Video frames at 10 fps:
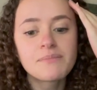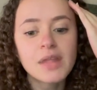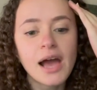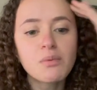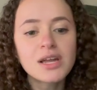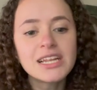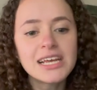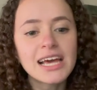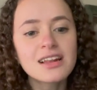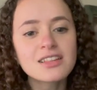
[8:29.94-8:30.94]
I wanted to
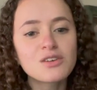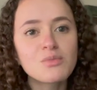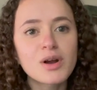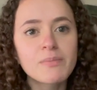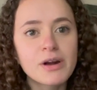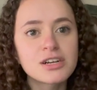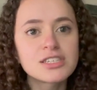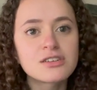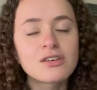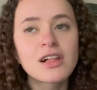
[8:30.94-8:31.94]
get a little more
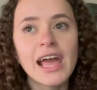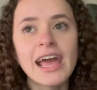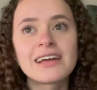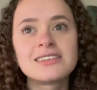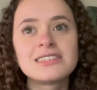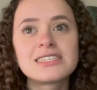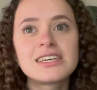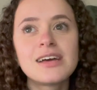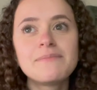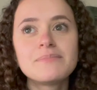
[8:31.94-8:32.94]
personal and
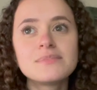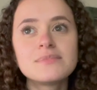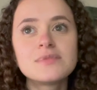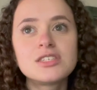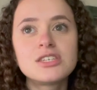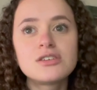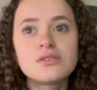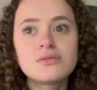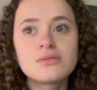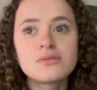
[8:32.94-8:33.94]

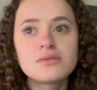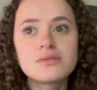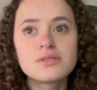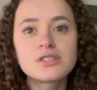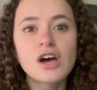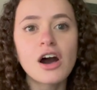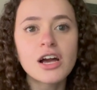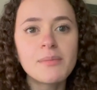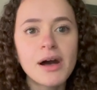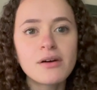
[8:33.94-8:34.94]
to talk
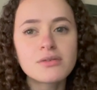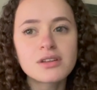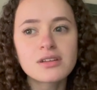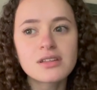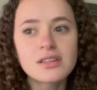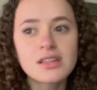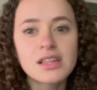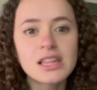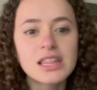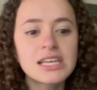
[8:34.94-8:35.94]
about
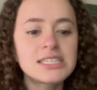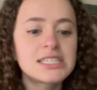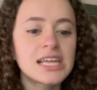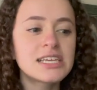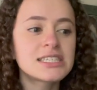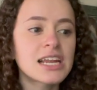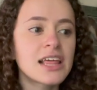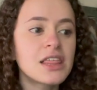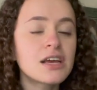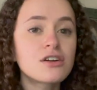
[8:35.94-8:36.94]
these things that I
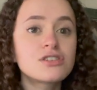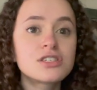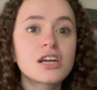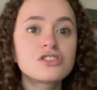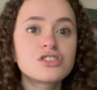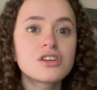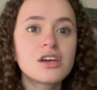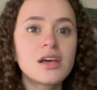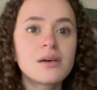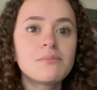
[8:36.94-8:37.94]
think are such
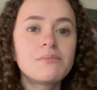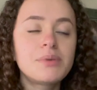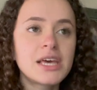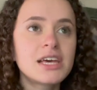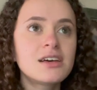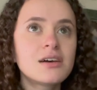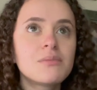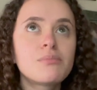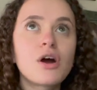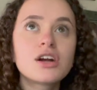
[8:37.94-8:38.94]
big
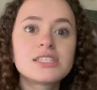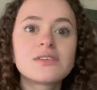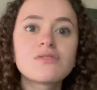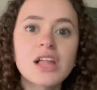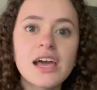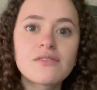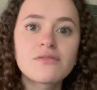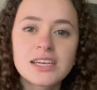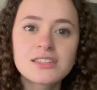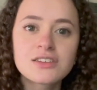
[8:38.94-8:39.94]
parts of life,
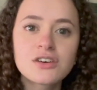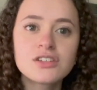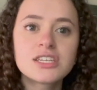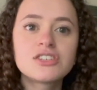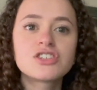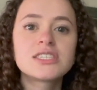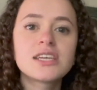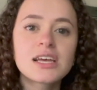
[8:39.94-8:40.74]
it's good to just